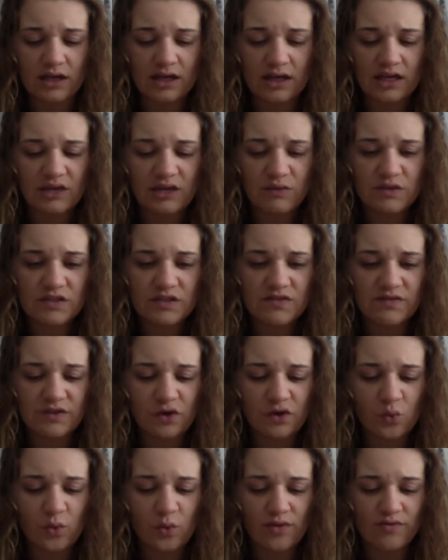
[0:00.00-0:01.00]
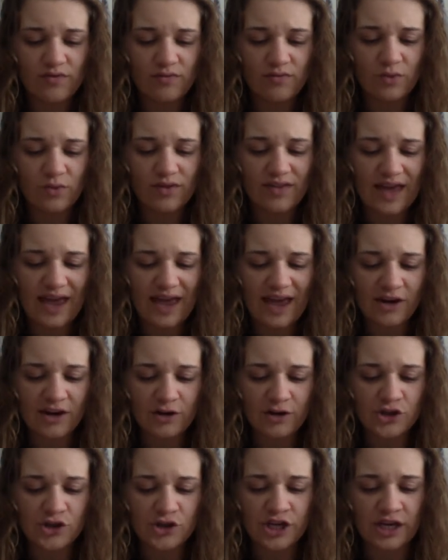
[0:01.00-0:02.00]
He was filled with
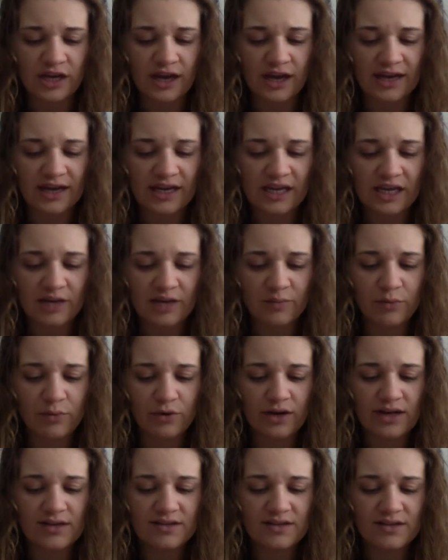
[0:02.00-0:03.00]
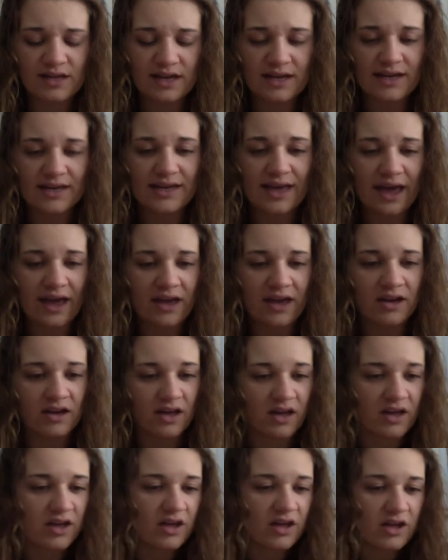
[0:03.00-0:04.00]
energy, and he breathed again,